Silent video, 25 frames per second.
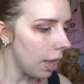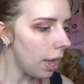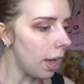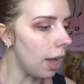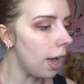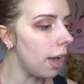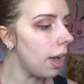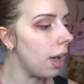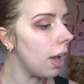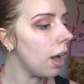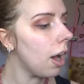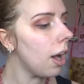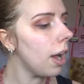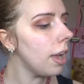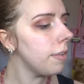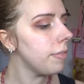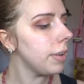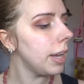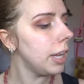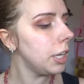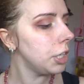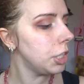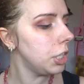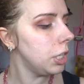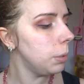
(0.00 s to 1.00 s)
I've
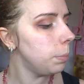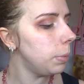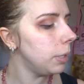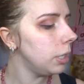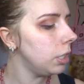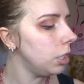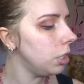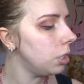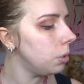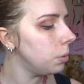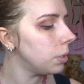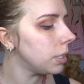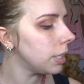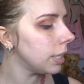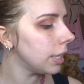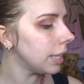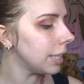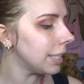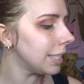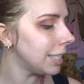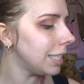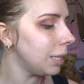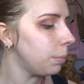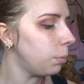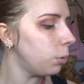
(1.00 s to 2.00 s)
actually been using a
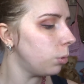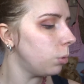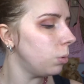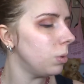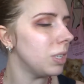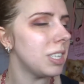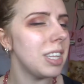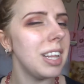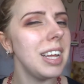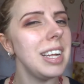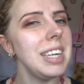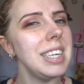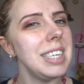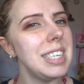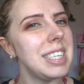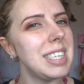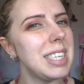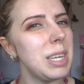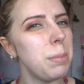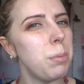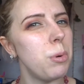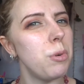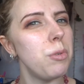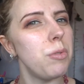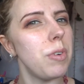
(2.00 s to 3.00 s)
slightly
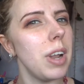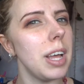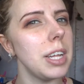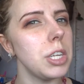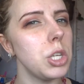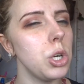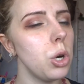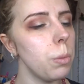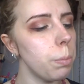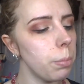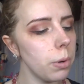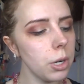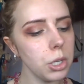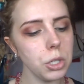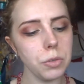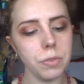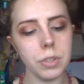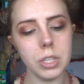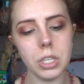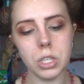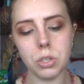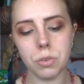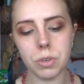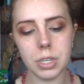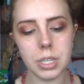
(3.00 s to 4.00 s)
stipple flat top brush for
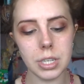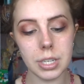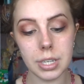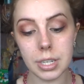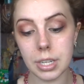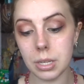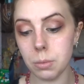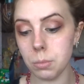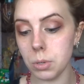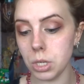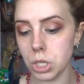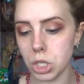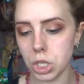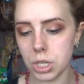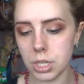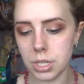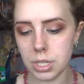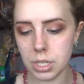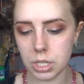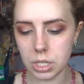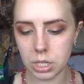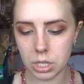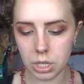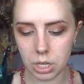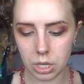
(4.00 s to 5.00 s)
this recently, which
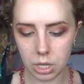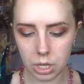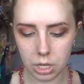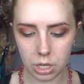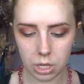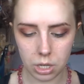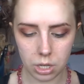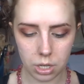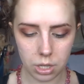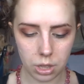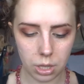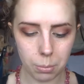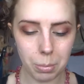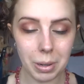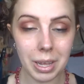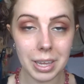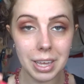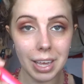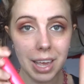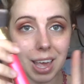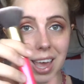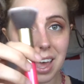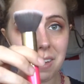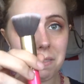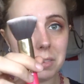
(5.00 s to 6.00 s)
is the
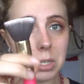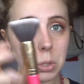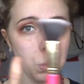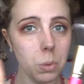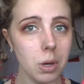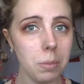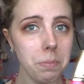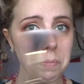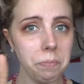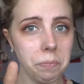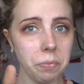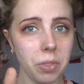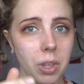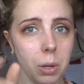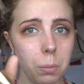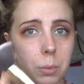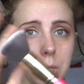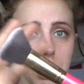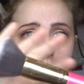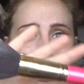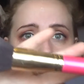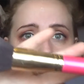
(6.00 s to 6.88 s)
blank canvas one, which